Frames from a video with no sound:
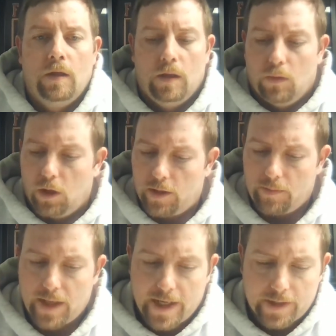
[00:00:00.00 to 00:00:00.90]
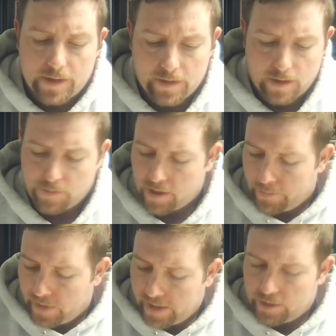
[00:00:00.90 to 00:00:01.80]
Welcome back here. I'm on
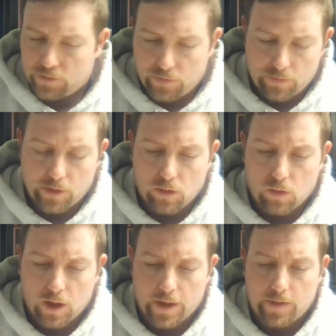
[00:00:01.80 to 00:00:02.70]
page 301